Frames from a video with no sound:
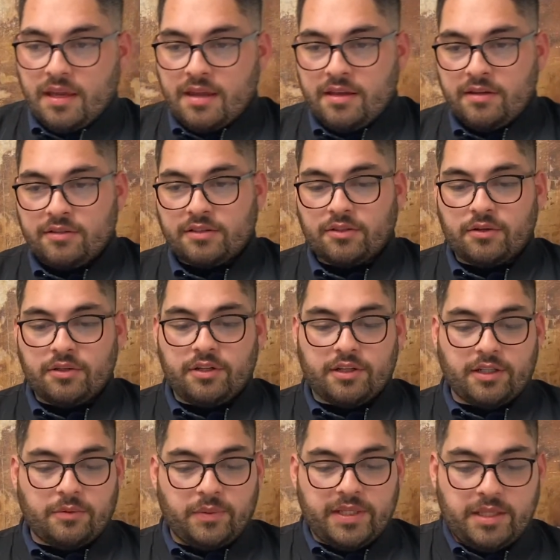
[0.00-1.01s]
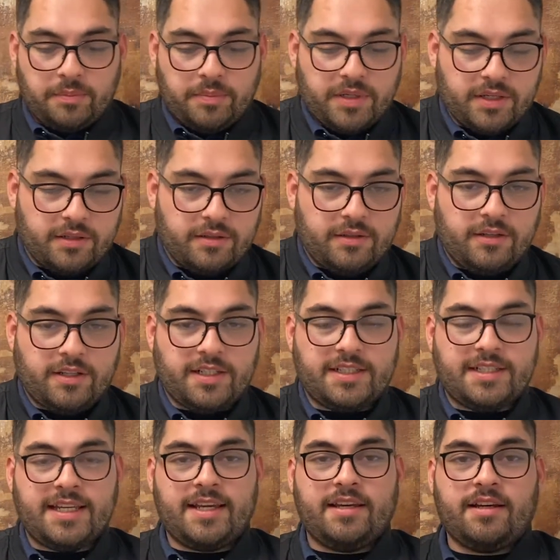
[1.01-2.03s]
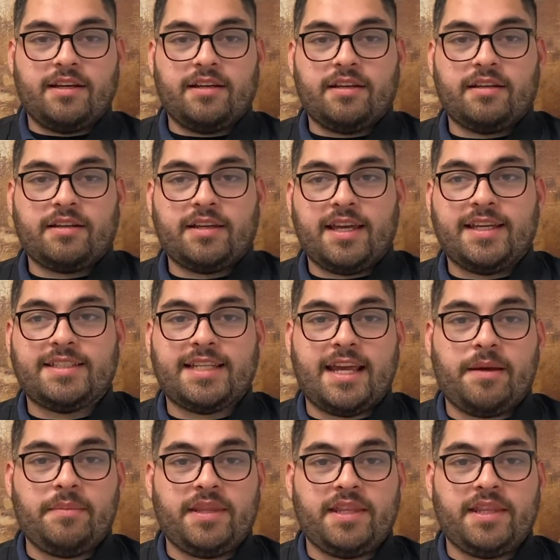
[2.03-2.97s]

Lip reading: so you're going to read the book, you're going to take an exam,